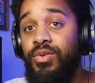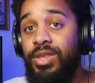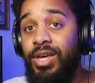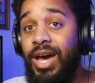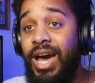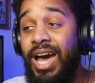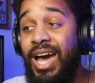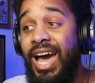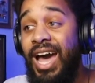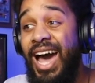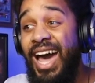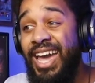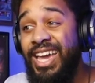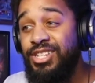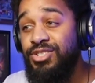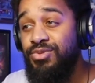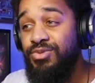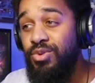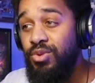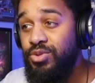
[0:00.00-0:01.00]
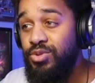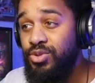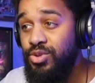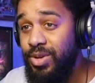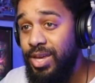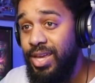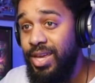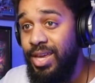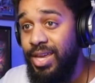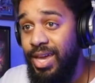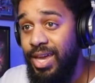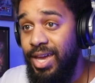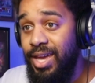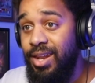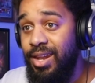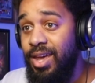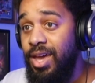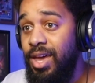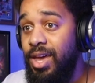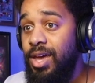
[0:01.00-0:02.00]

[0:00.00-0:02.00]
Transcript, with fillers: the highest rolls you can get